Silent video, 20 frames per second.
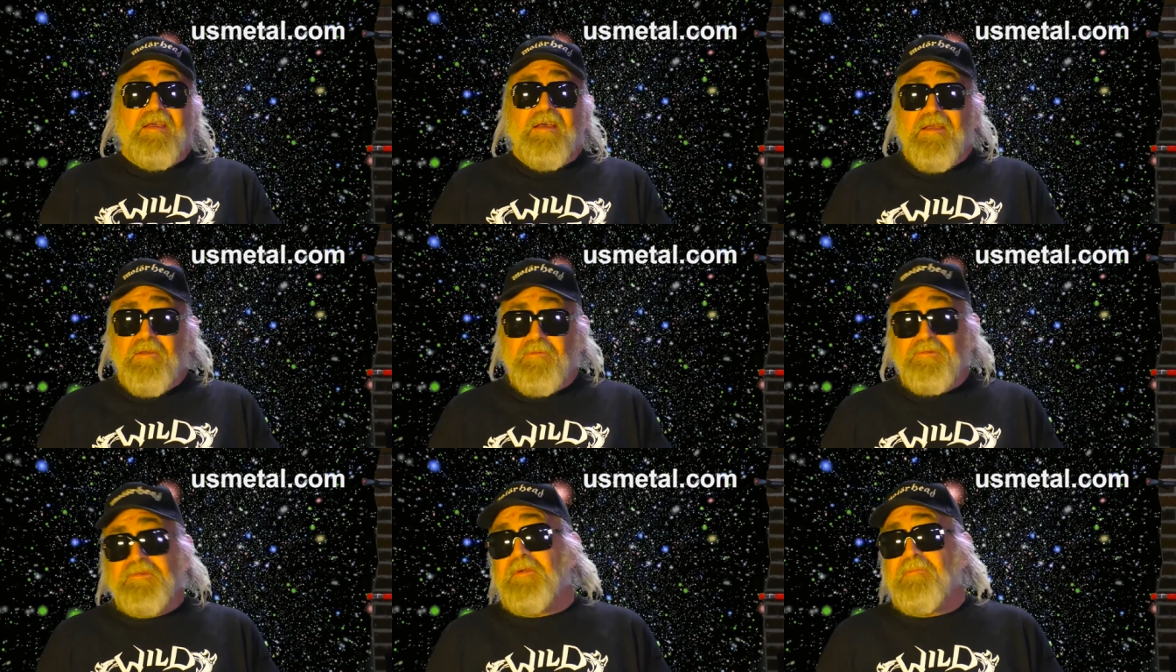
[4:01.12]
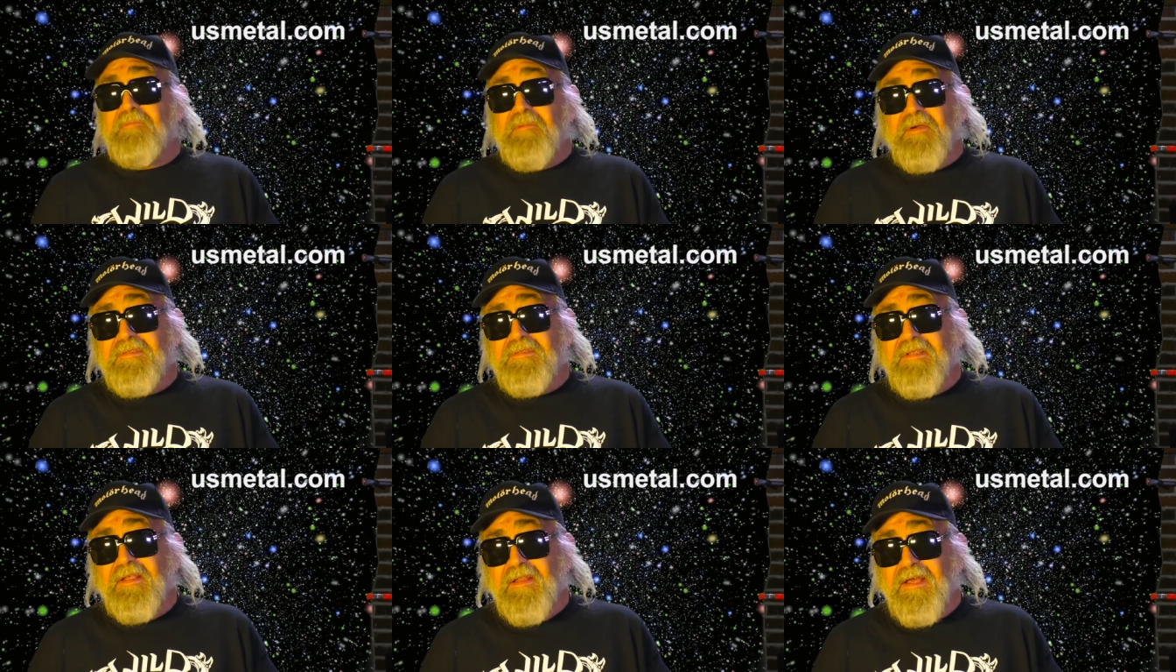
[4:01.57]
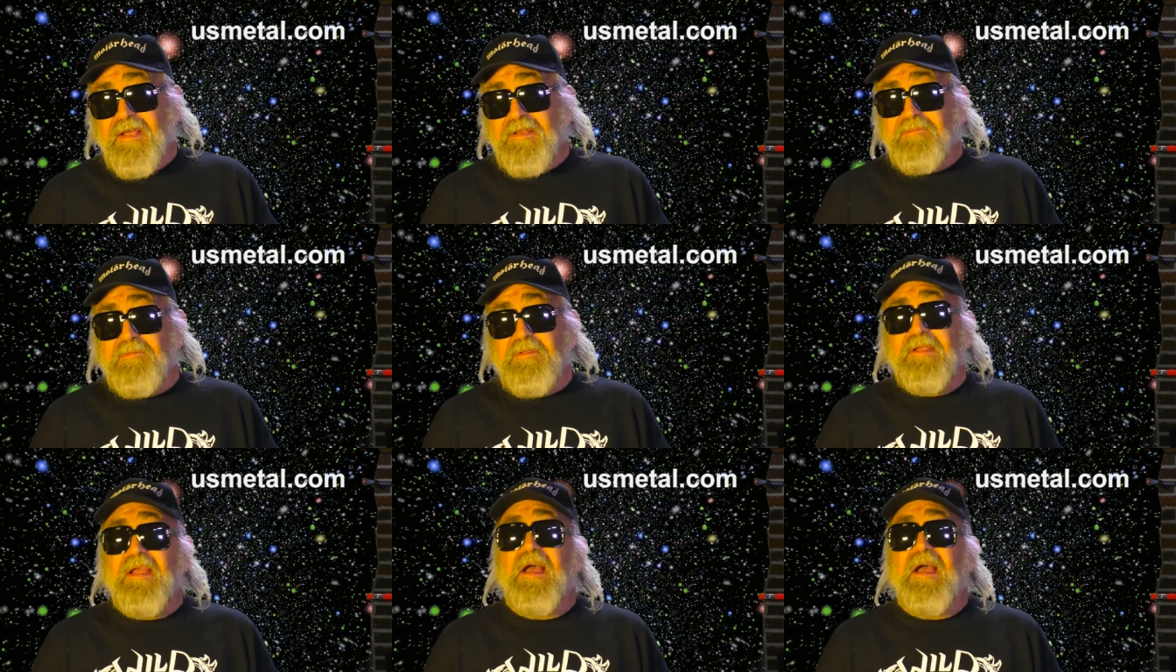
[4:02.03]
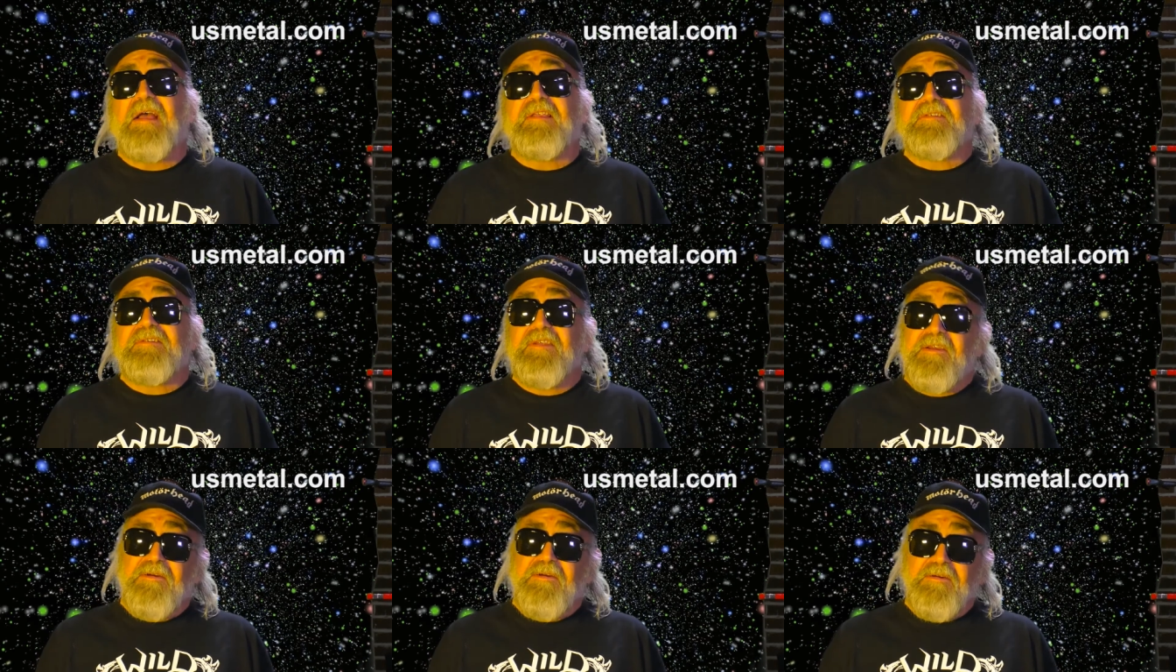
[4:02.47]
It was her birthday last week. I
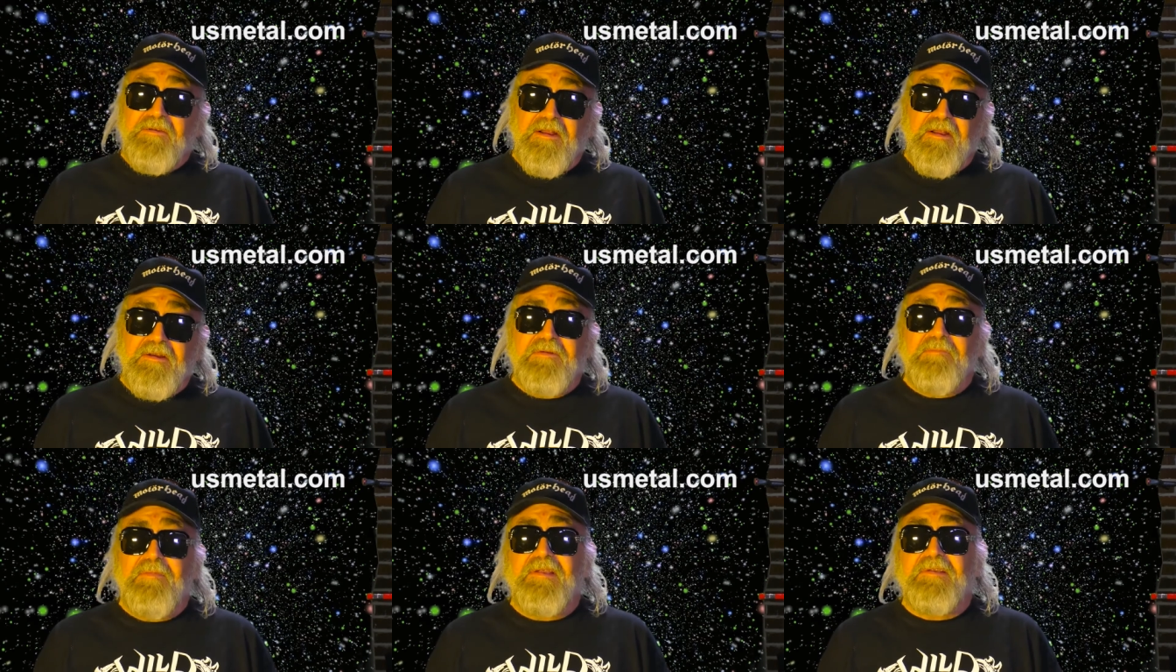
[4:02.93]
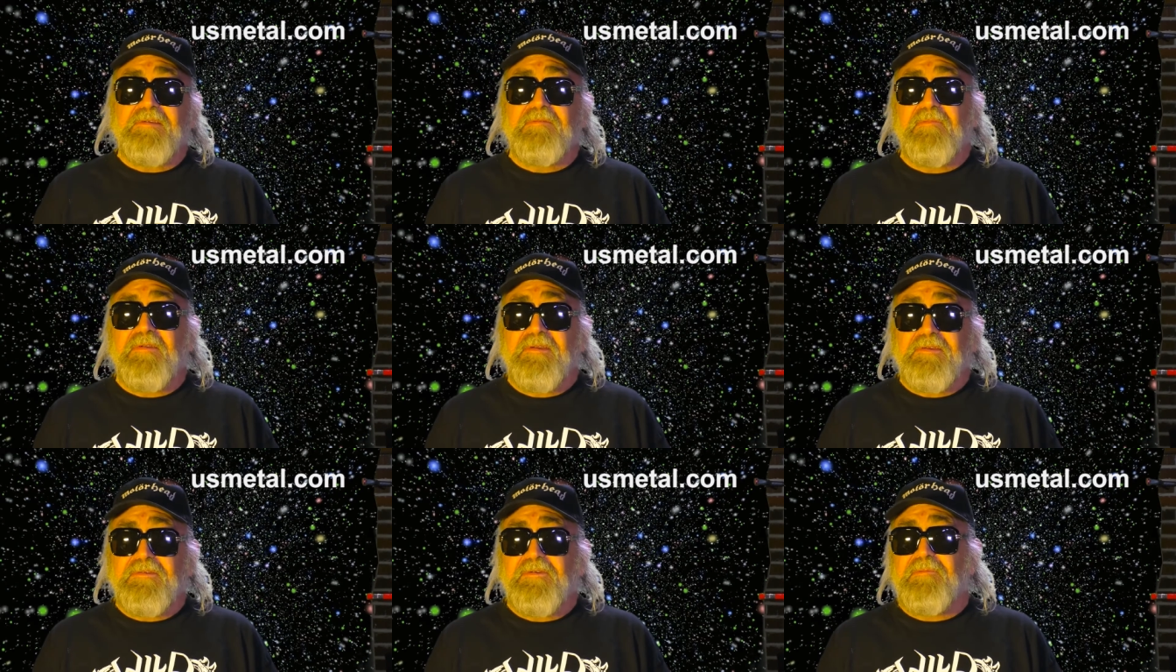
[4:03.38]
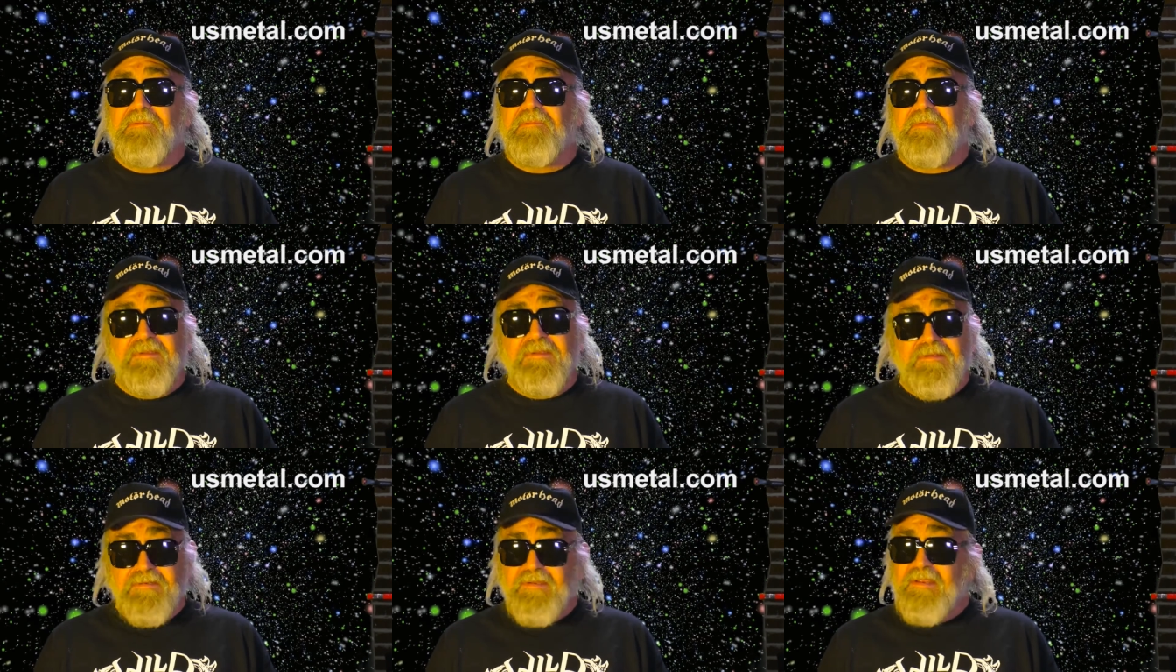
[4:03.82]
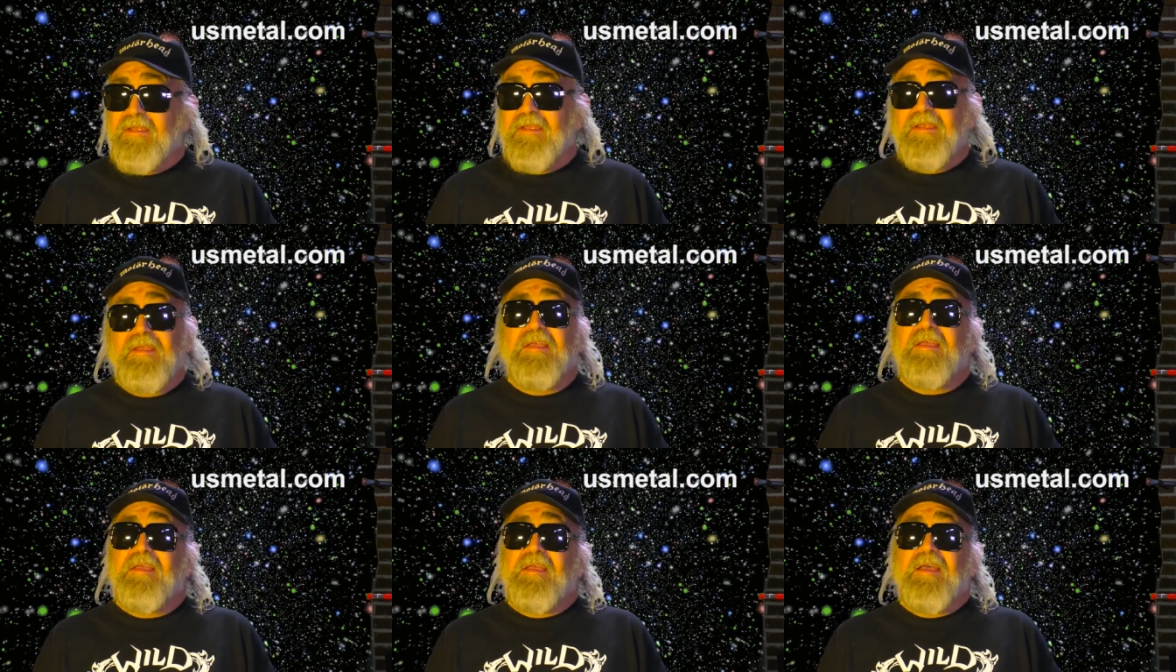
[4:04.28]
sent her a Dr. Mastermind shirt because,
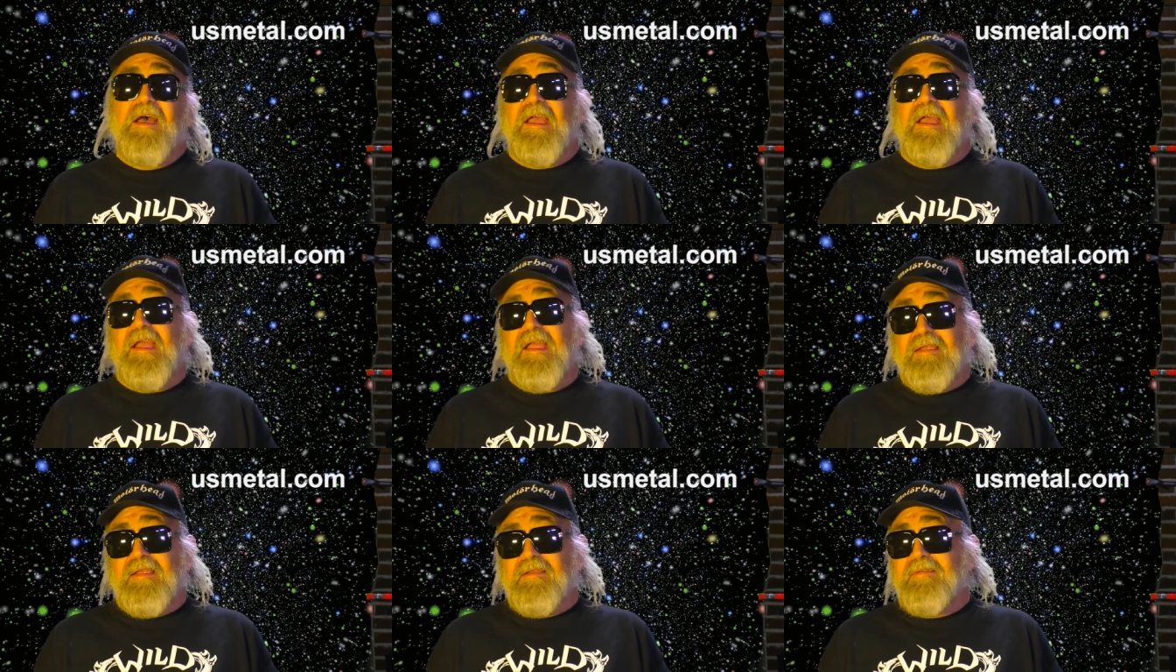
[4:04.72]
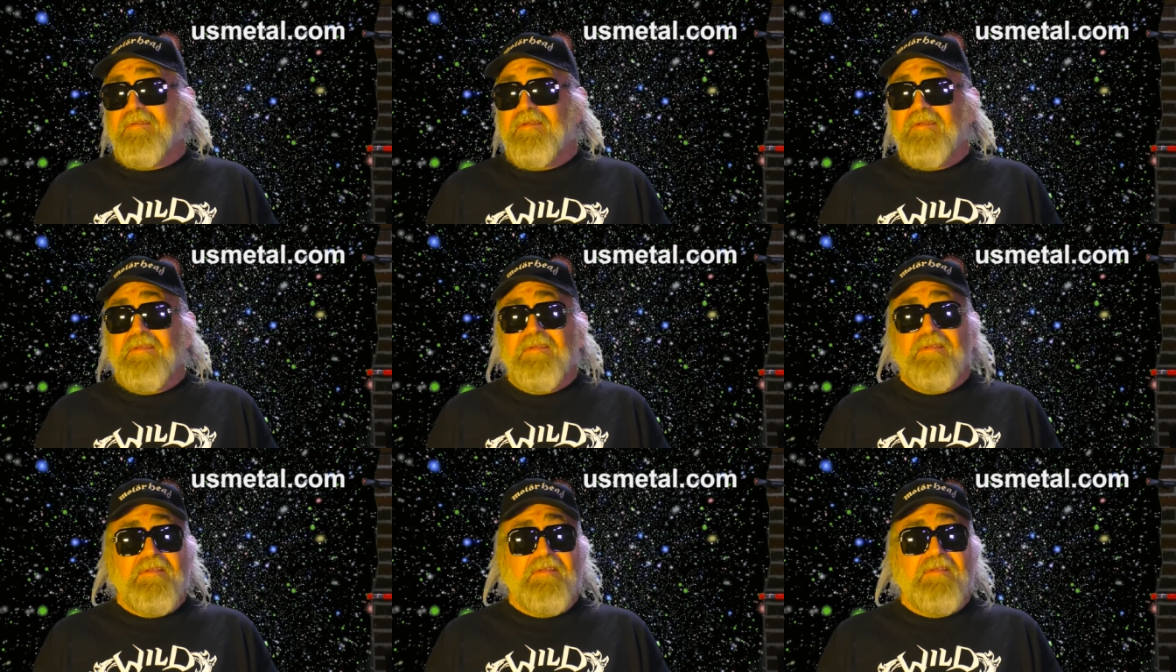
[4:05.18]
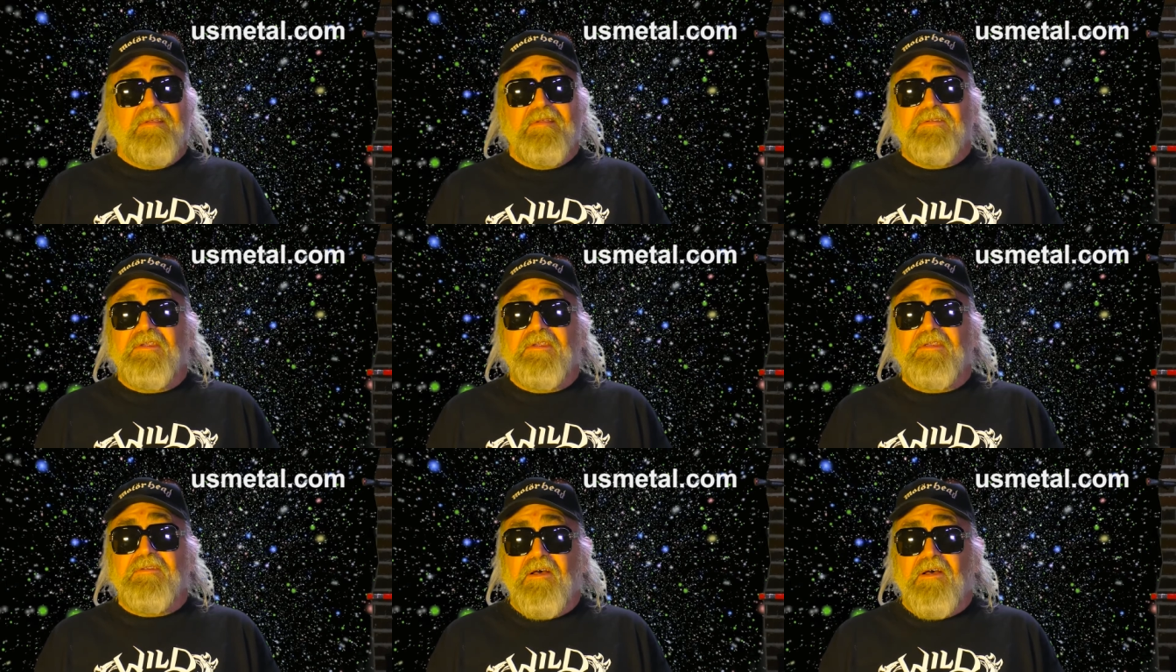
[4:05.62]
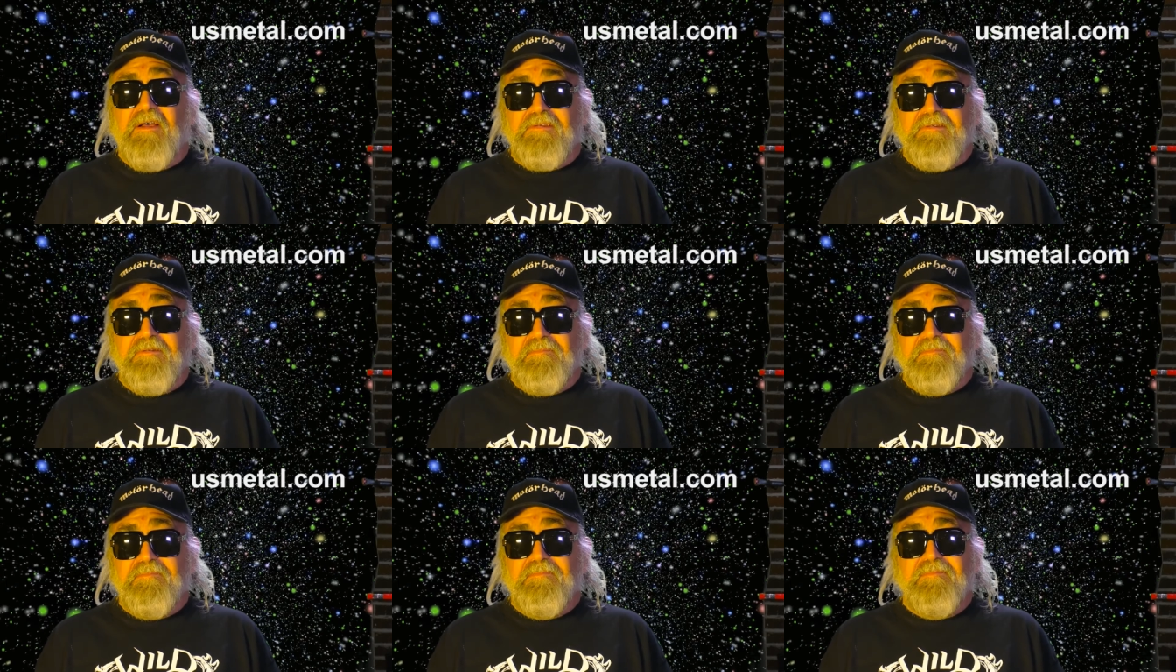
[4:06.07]
hey, she's
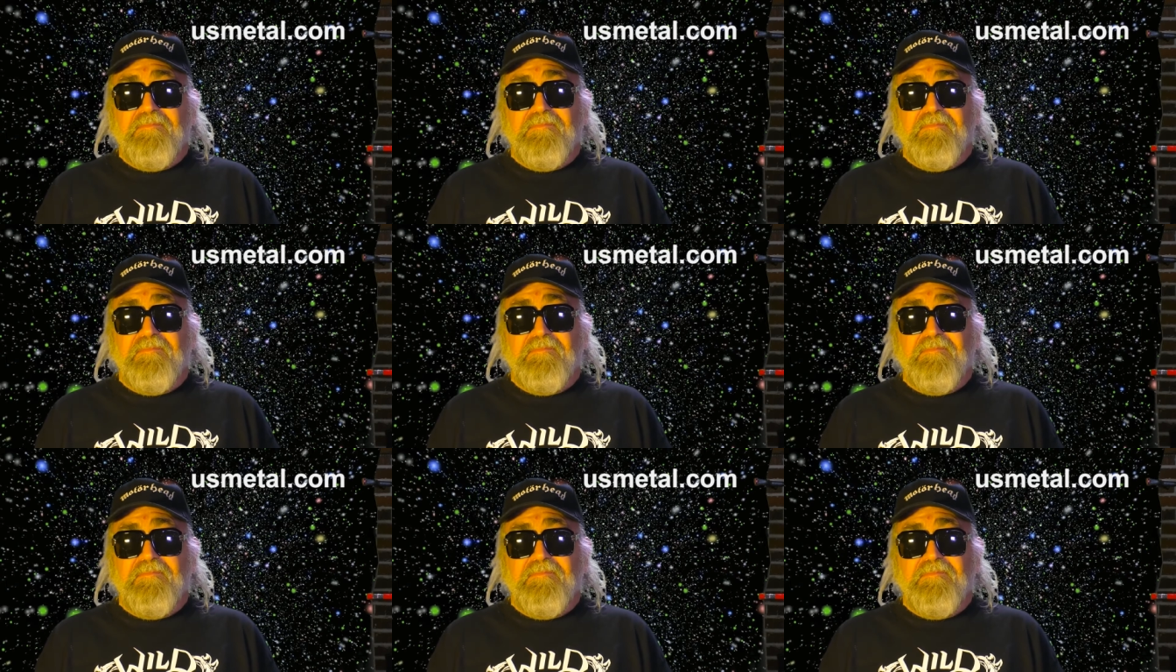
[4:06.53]
awesome.